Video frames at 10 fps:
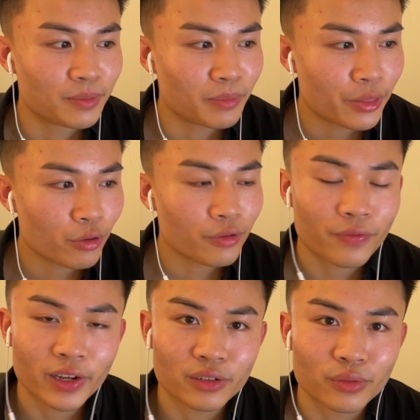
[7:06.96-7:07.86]
my third and
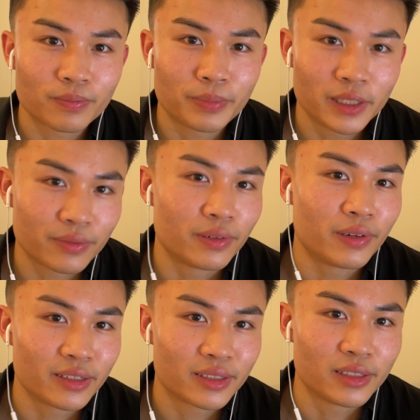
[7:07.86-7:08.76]
final piece of
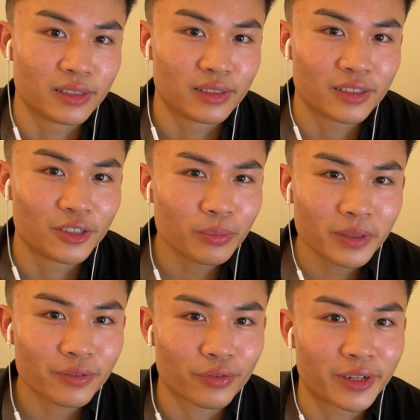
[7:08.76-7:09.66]
advice is don't be
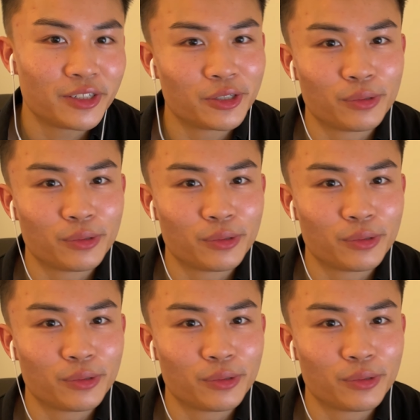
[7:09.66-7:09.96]
afraid to